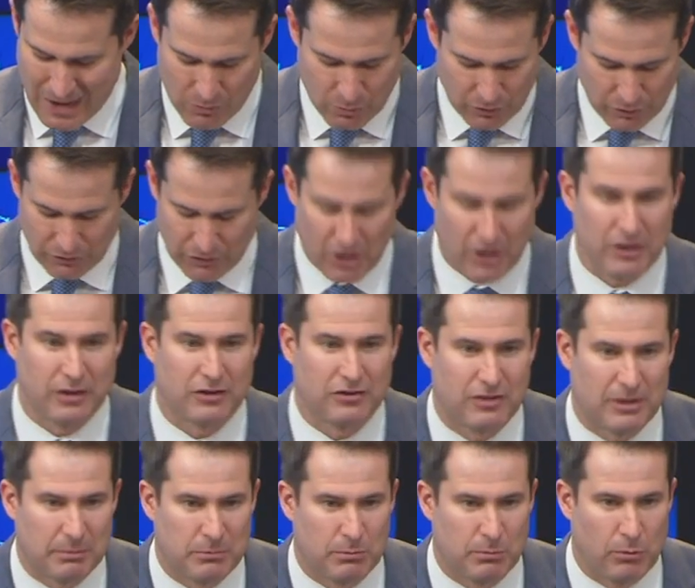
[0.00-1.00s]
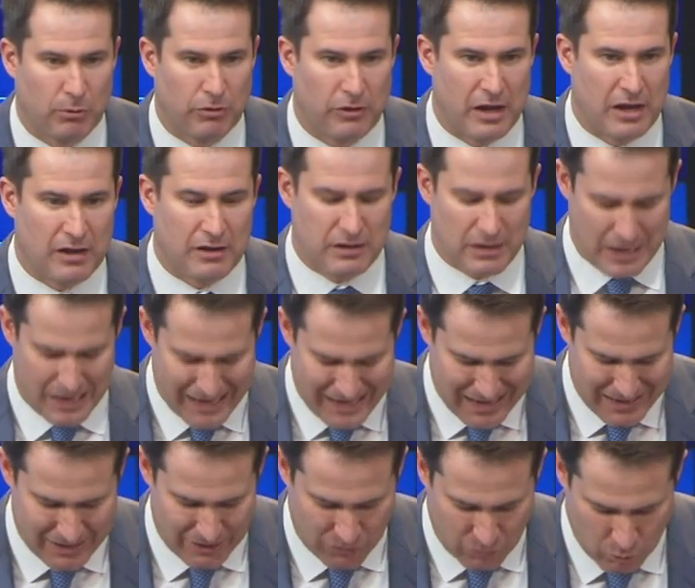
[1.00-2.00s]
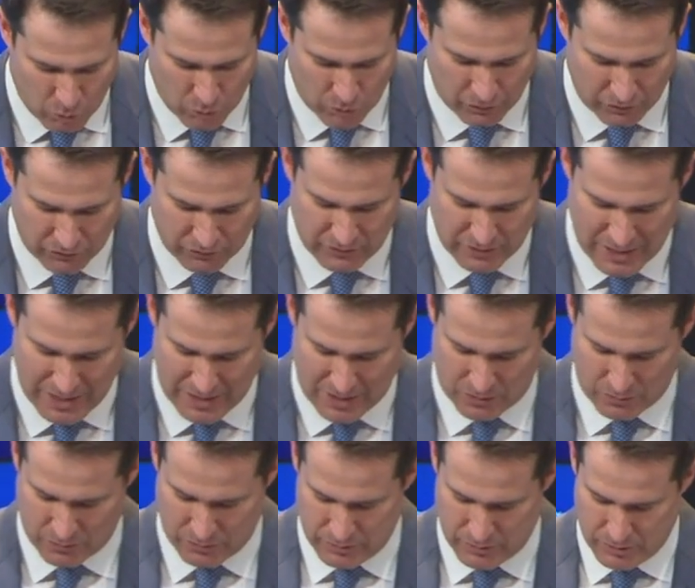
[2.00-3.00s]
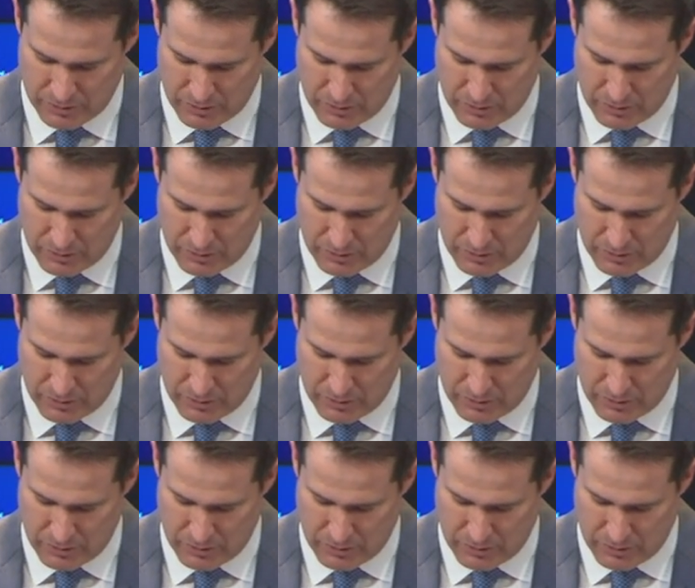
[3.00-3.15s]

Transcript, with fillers: That was unacceptable then, and it's worse now.